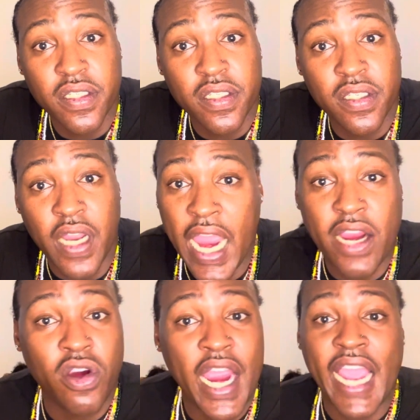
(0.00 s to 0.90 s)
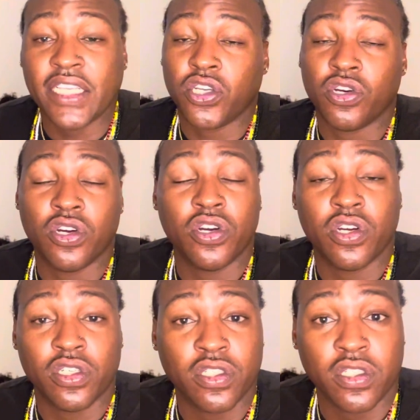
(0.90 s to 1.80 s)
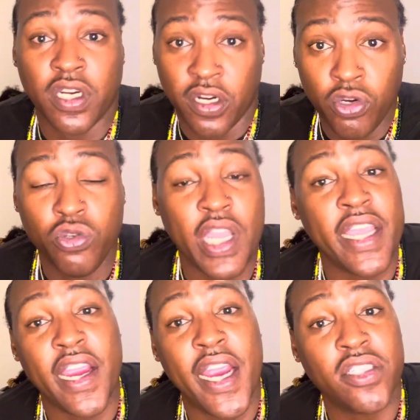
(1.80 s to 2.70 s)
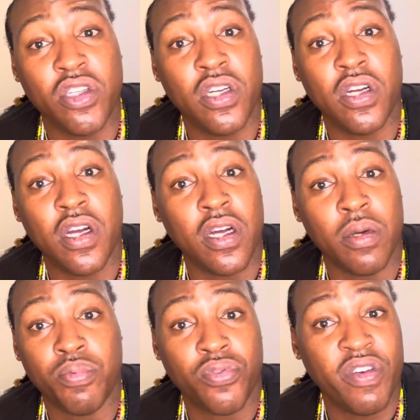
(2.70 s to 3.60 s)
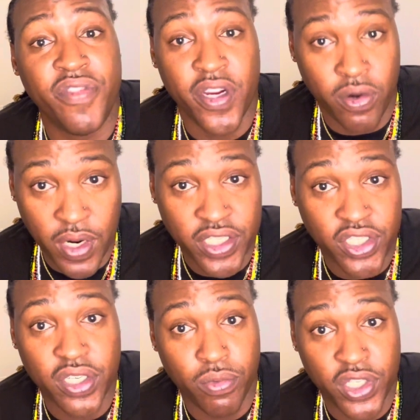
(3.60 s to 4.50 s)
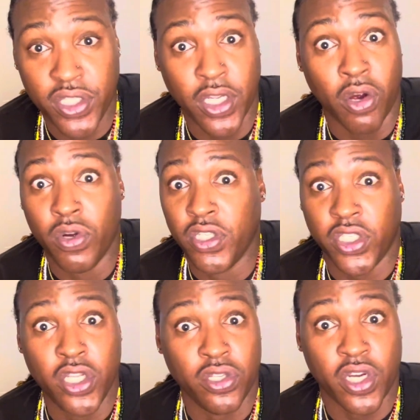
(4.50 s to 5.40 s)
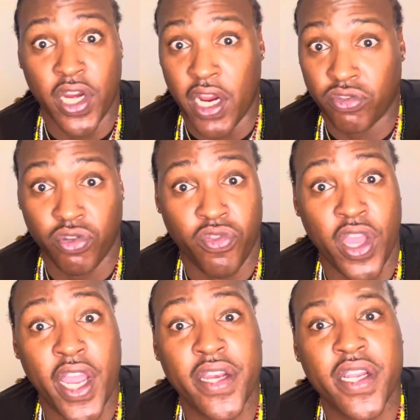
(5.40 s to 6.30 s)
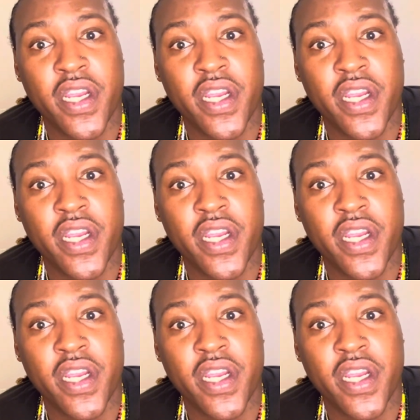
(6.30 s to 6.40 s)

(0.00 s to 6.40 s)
The anchor asked her, yeah, the news anchor asked her a privy question, which she said only Cesar can answer that.